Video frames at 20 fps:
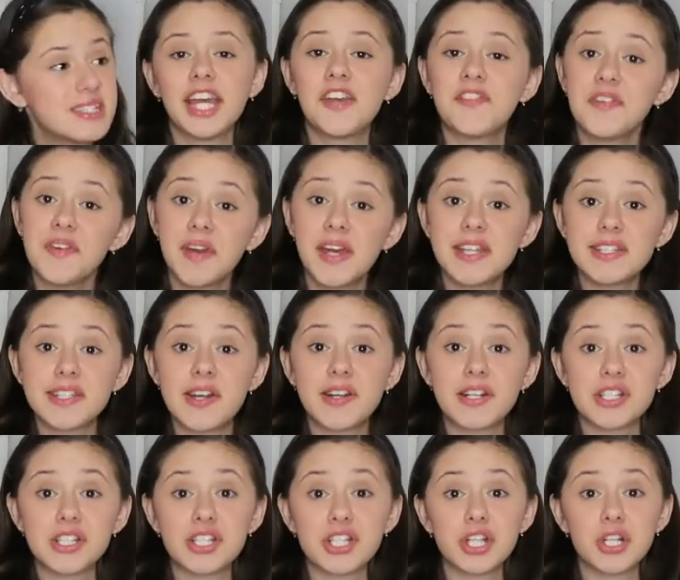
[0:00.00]
If you
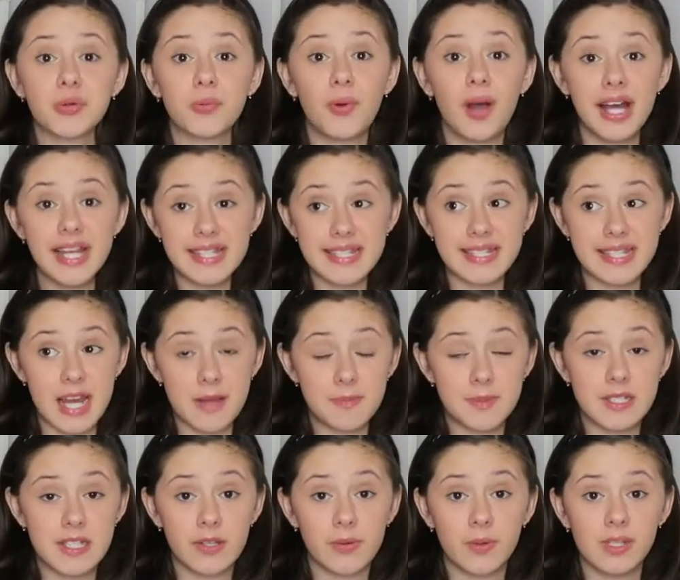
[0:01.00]
guys aren't sure what step
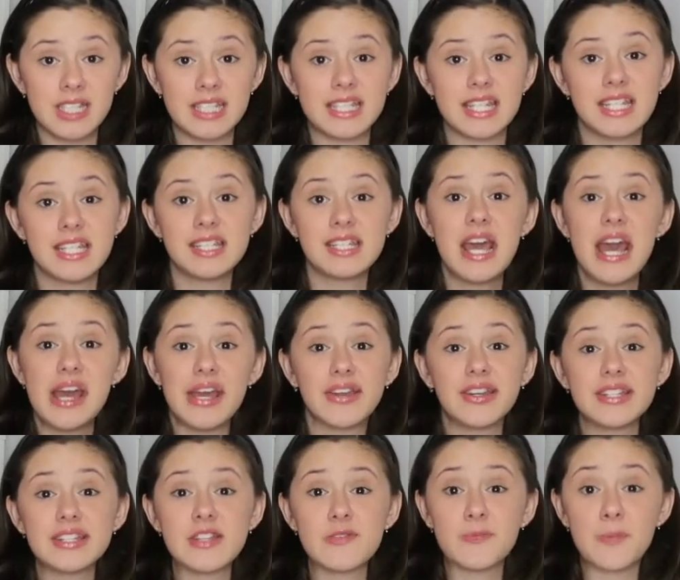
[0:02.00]
sequence is,
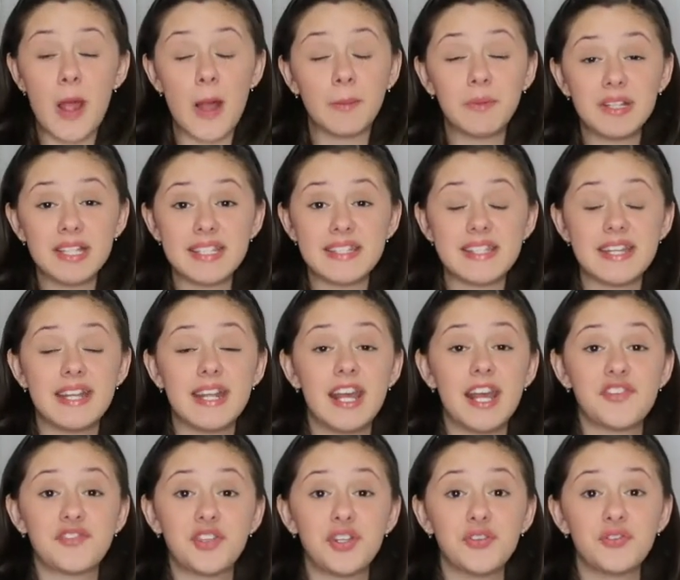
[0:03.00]
you guys have probably seen
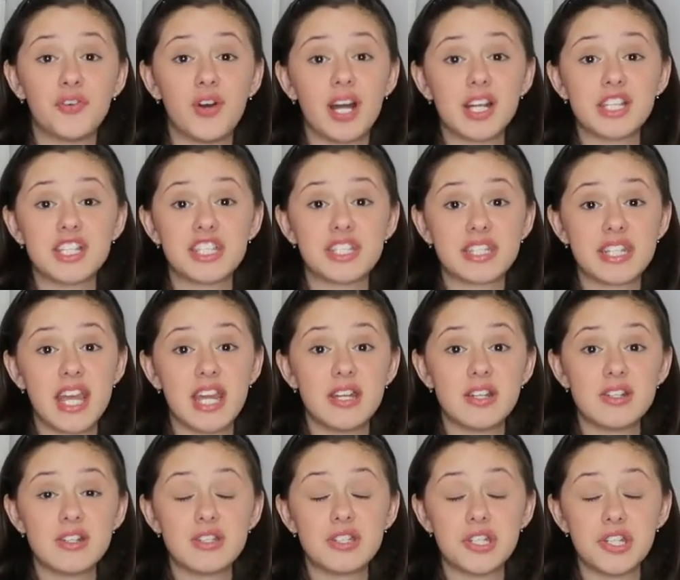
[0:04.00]
it if you've watched
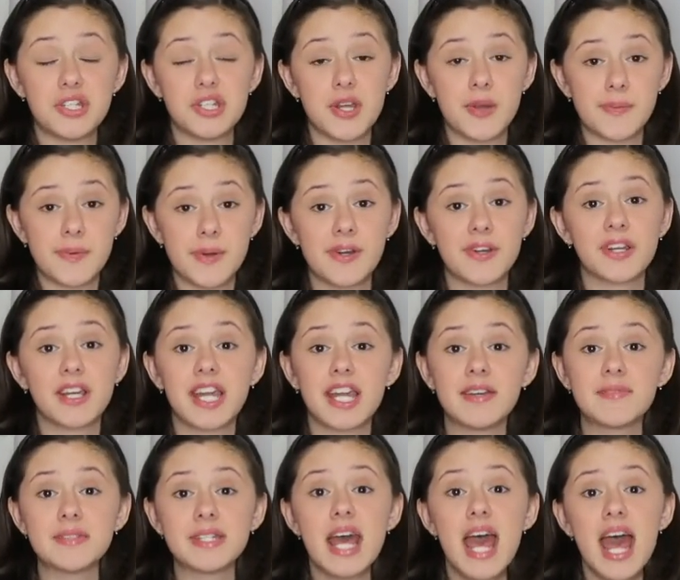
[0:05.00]
skaters do their
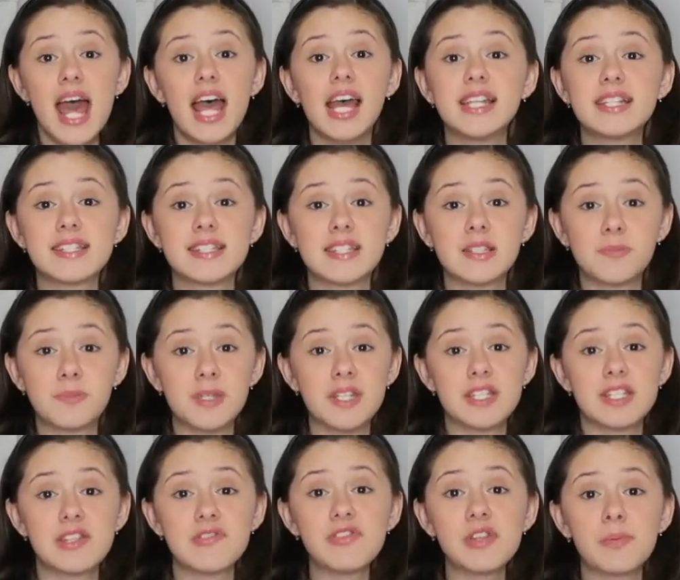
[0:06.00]
programs. It's the
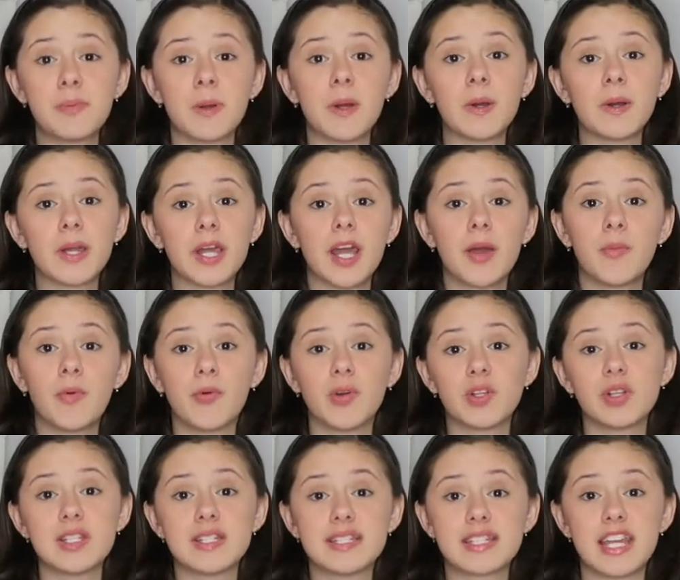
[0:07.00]
piece of the program
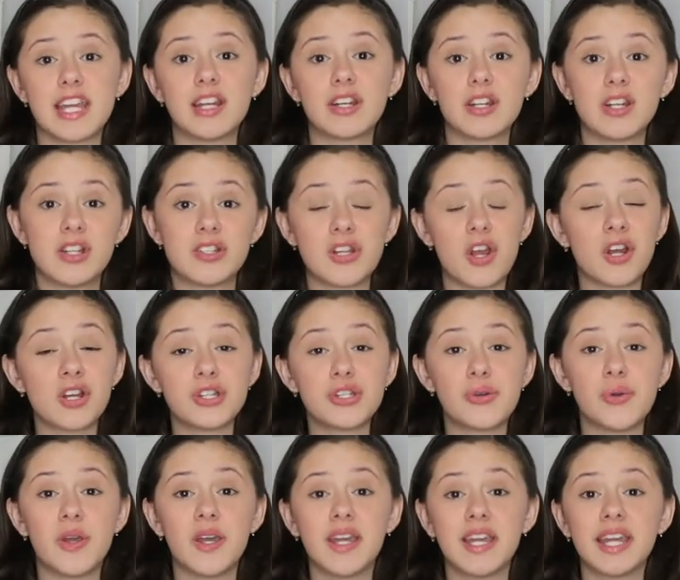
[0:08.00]
where the skaters are
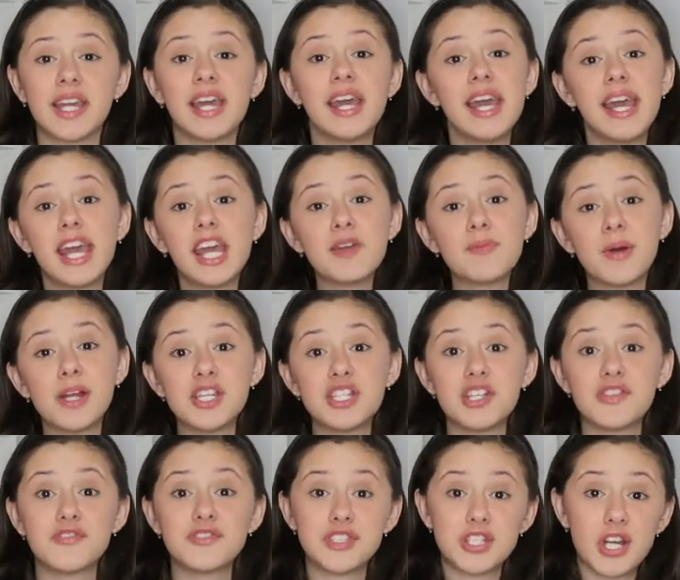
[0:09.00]
doing a bunch
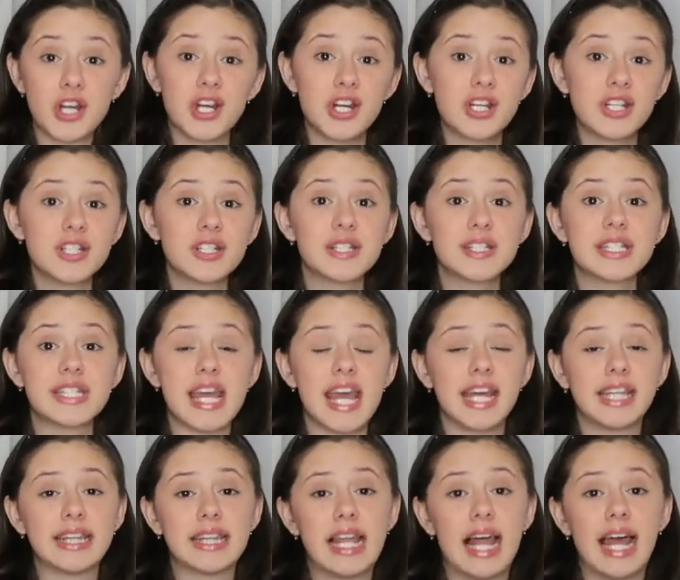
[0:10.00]
of turns
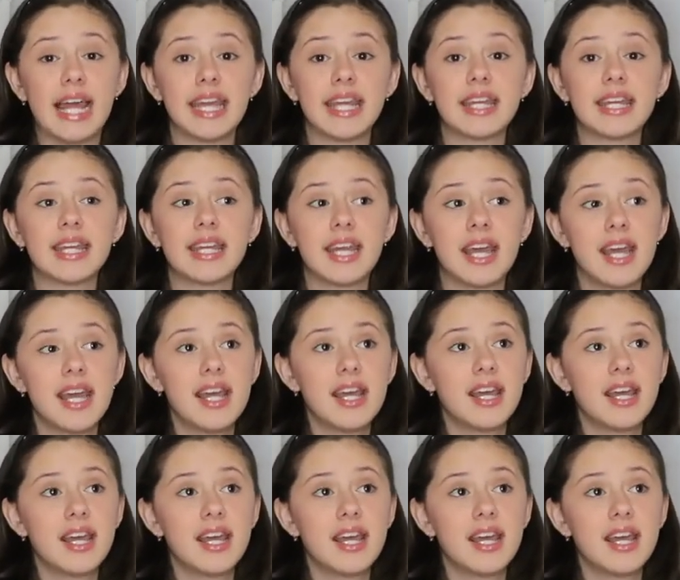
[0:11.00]
and like,